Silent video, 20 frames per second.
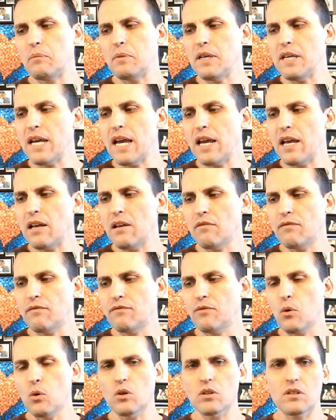be a
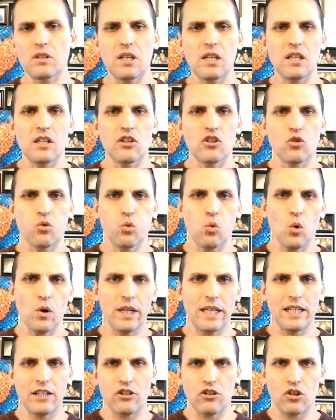
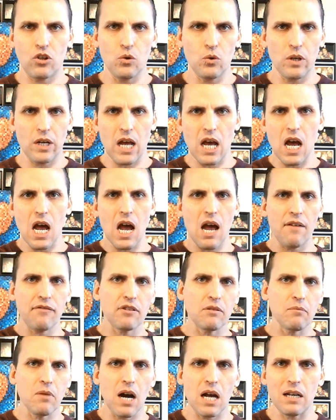1422.5
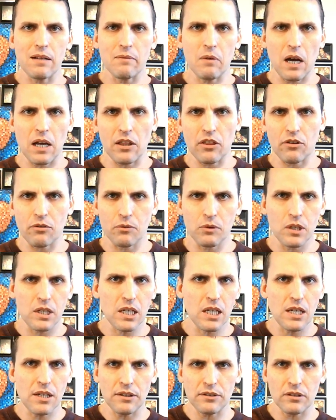divided by
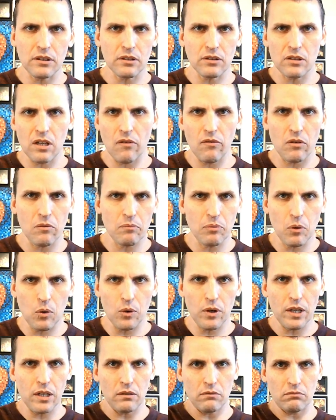3 is a 7
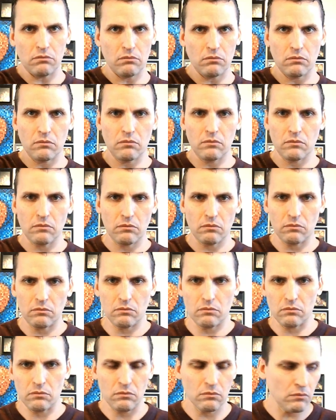point.
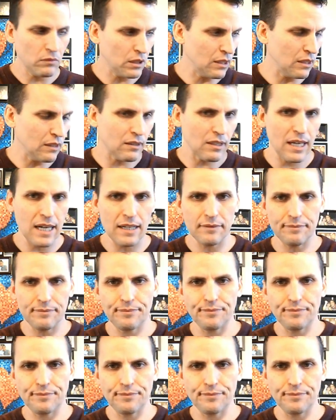What is that?